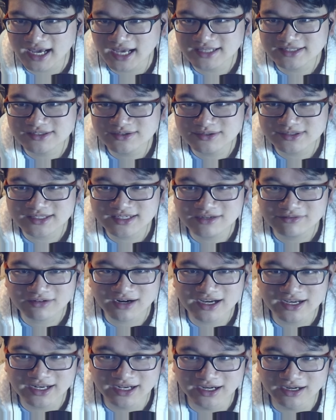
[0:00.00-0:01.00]
as you see
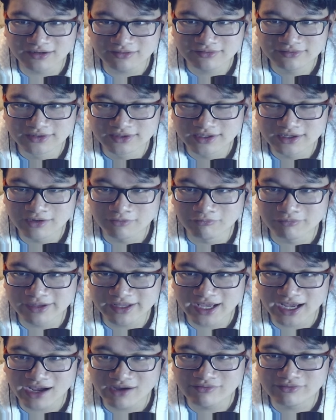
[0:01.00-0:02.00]
right now, we
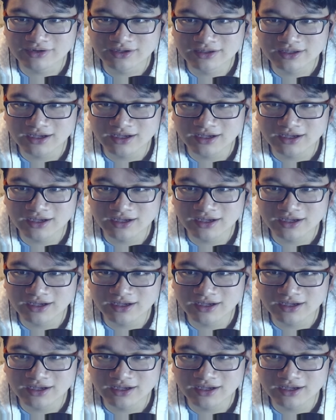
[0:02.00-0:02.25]
have